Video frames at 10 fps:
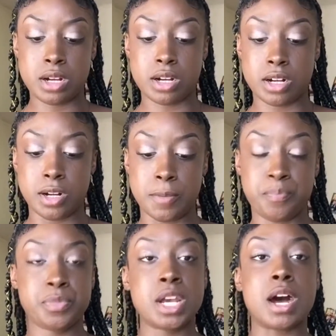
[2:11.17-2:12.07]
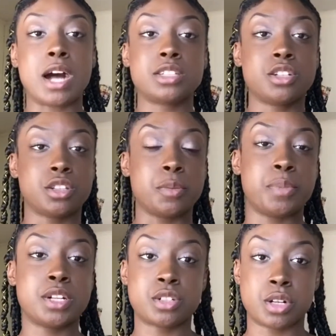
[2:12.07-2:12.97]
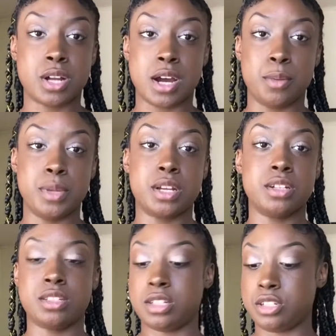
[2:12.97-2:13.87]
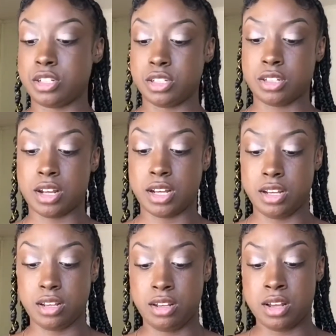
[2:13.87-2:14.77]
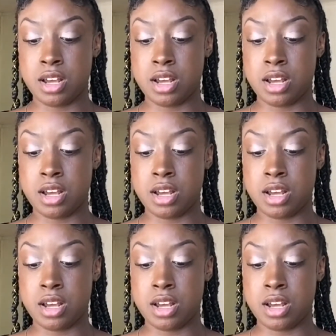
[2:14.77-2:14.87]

um, I took the picture down because it's just like,